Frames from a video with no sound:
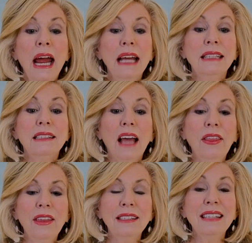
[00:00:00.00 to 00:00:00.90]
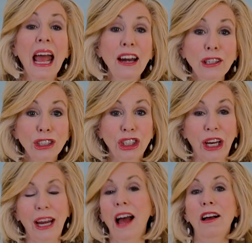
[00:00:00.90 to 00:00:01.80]
It's this
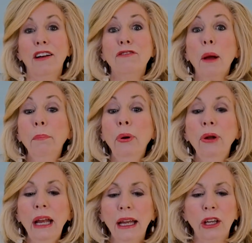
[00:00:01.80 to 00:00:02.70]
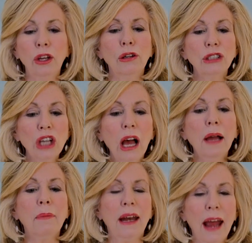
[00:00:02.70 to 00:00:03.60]
energy of putting your
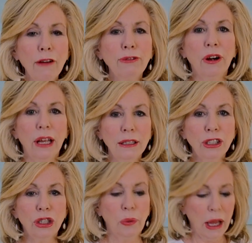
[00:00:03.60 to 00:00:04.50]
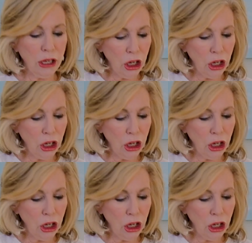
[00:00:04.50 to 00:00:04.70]
time and effort into it,